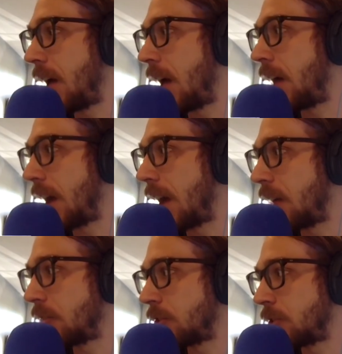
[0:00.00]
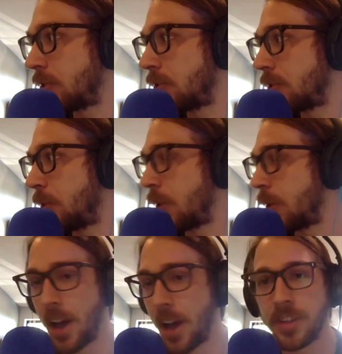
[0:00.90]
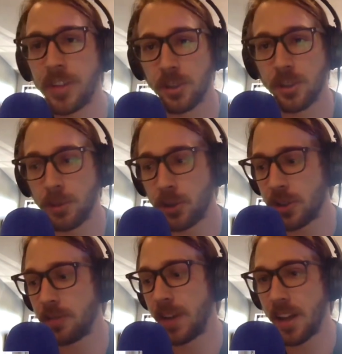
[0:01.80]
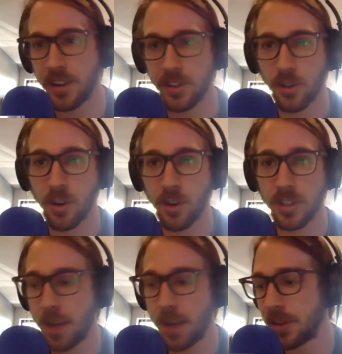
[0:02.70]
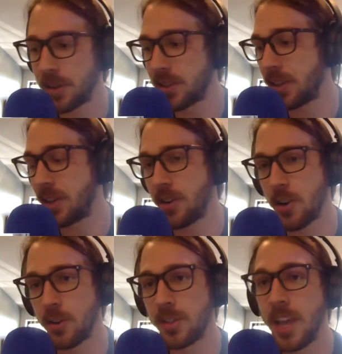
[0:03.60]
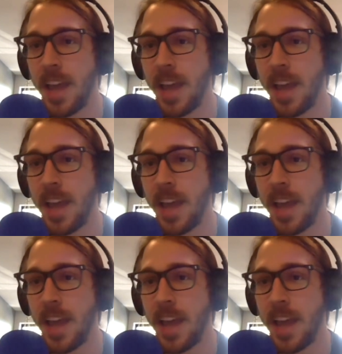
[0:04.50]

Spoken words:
allows for a healthy distribution of validators across hobbyists and nodes,